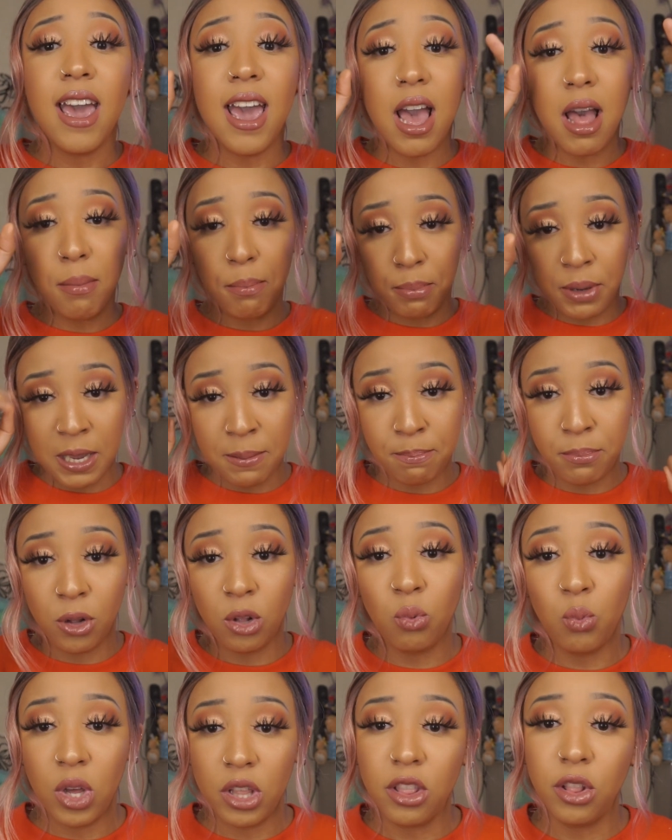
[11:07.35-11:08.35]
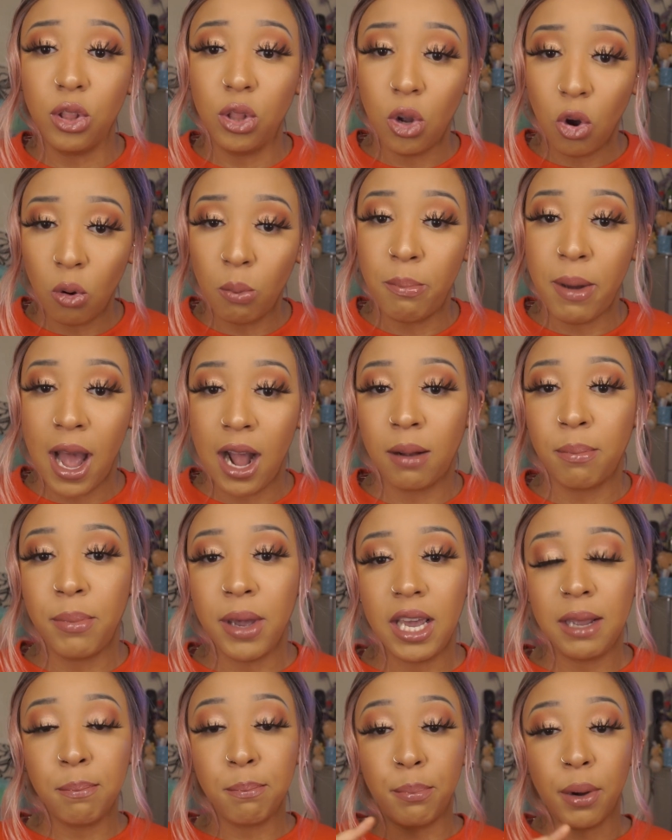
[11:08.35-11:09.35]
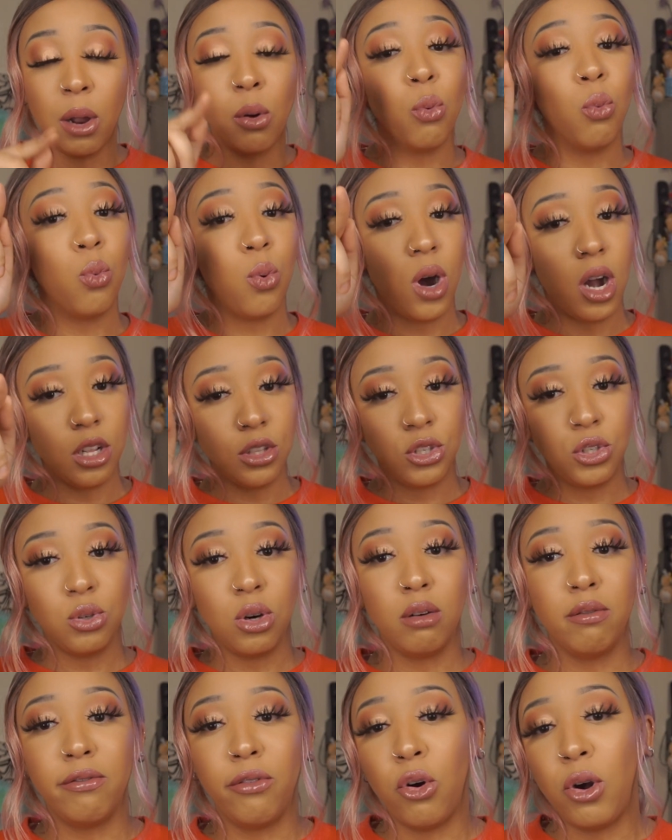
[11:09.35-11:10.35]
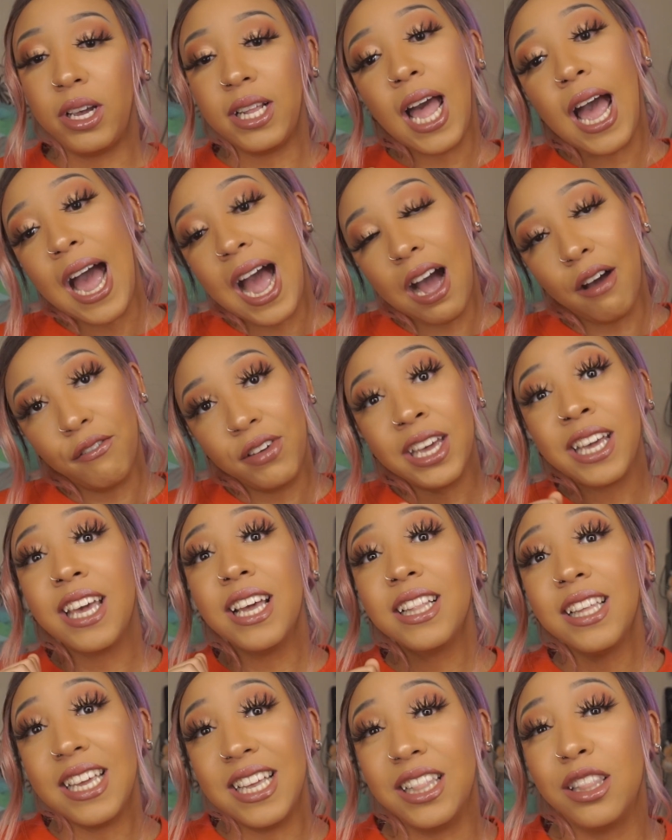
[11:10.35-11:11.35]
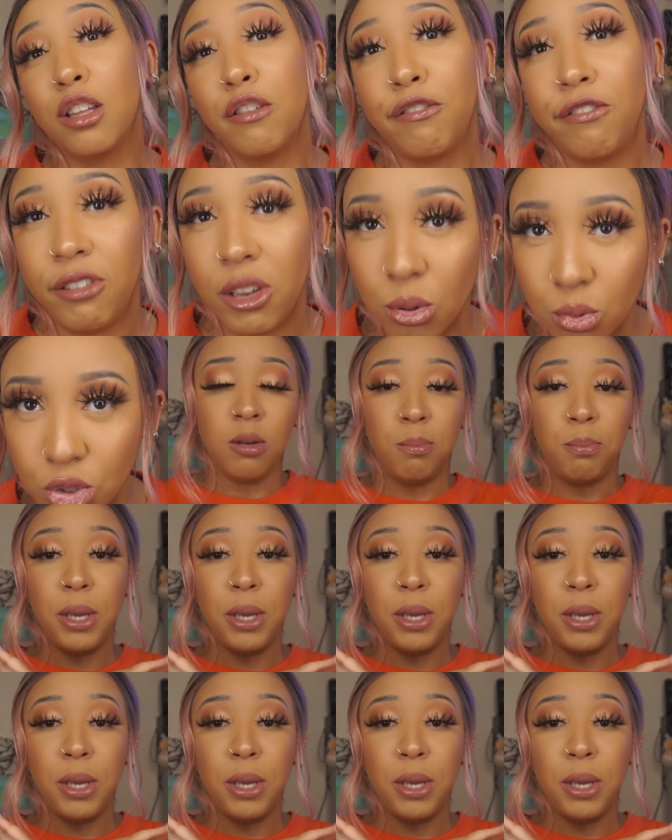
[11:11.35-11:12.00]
and people with no back pain but want to avoid having it in the future.